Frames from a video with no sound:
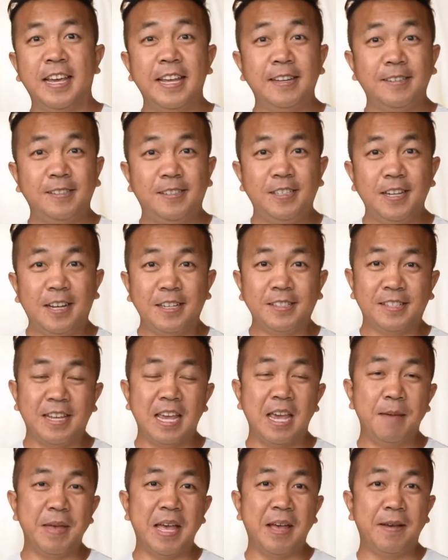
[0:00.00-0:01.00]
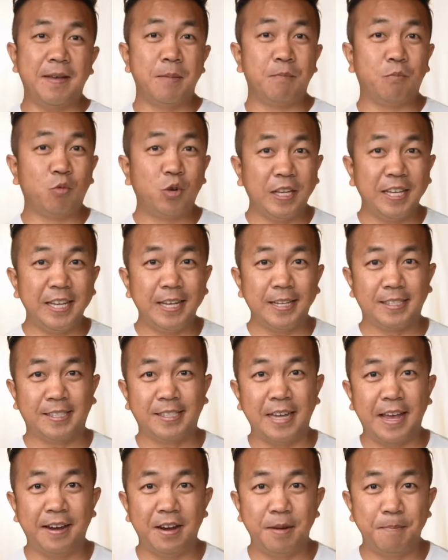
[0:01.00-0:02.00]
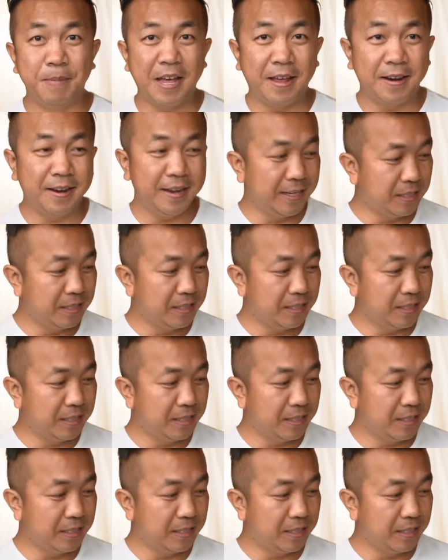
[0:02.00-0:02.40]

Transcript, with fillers: It just came out and I'm really excited about it.